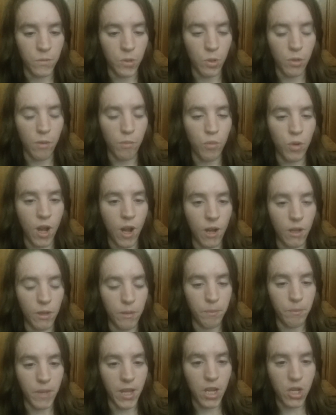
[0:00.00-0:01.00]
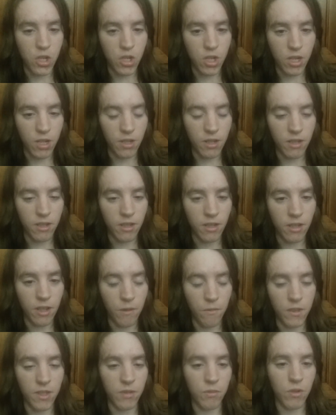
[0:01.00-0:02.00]
nor the proclamation
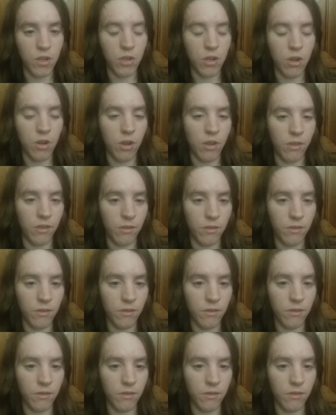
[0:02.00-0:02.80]
of his return